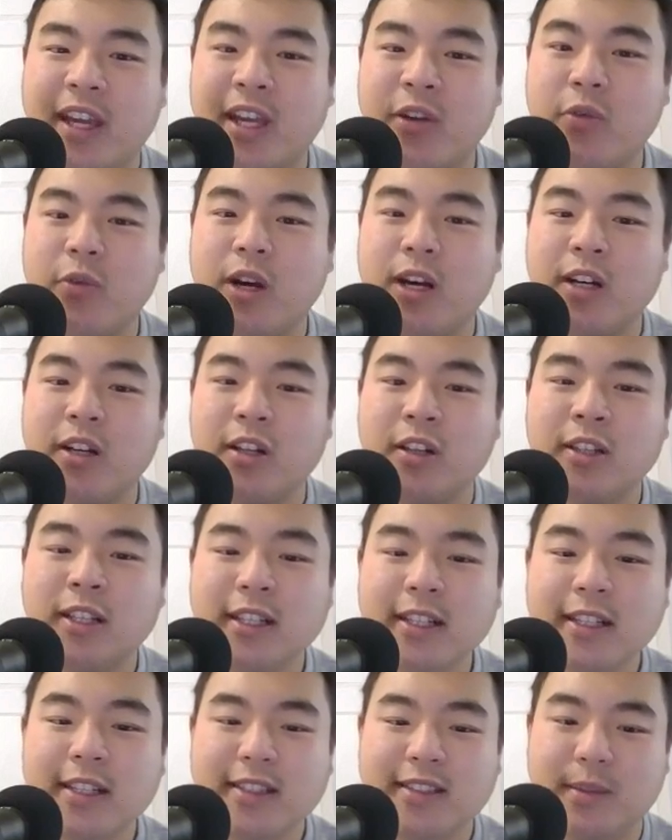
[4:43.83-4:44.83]
well,
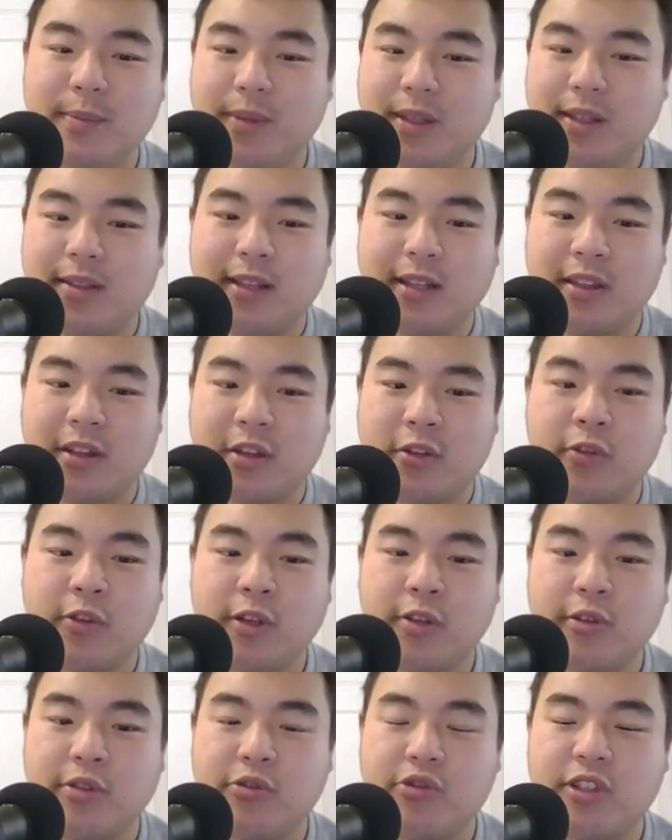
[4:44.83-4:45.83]
something like the
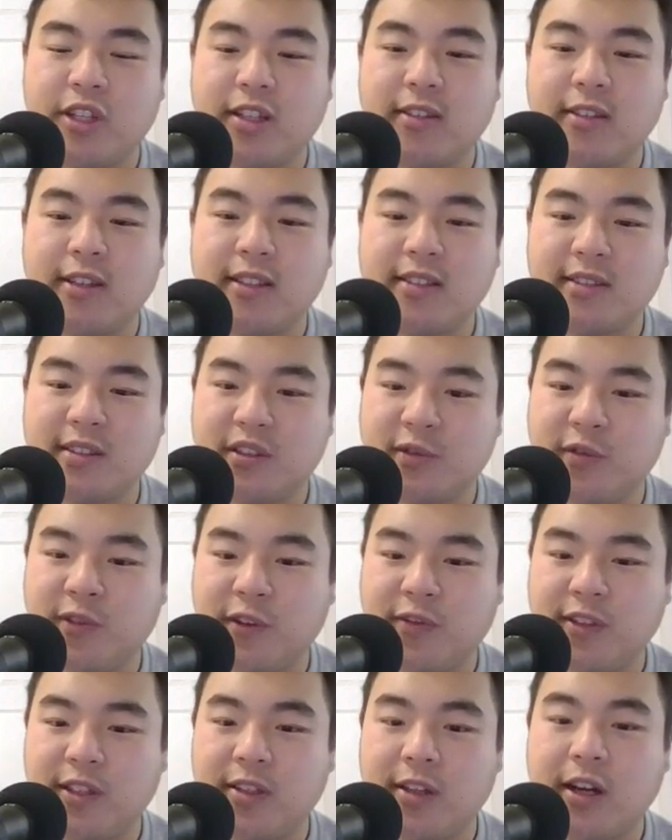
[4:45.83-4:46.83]
Chronojet list is
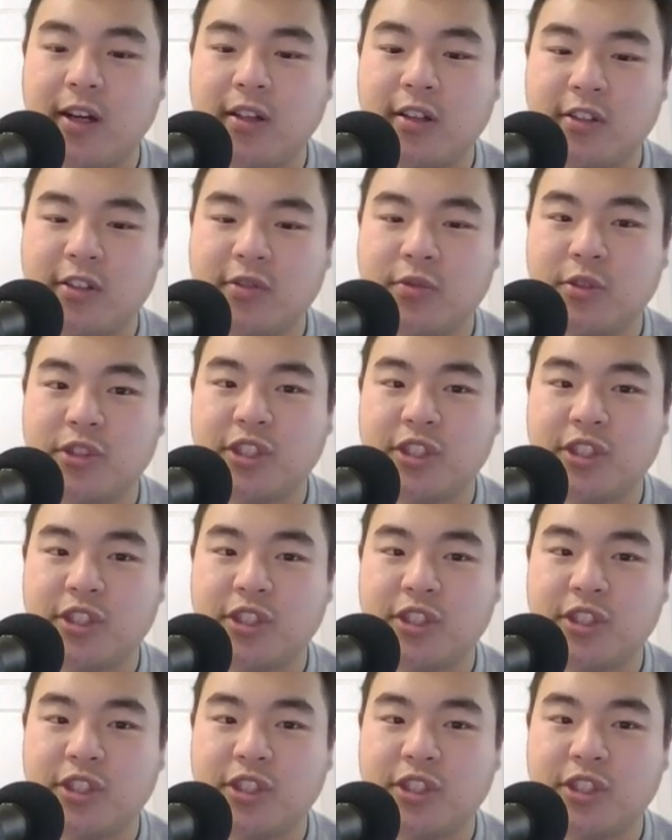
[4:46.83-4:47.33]
$50, which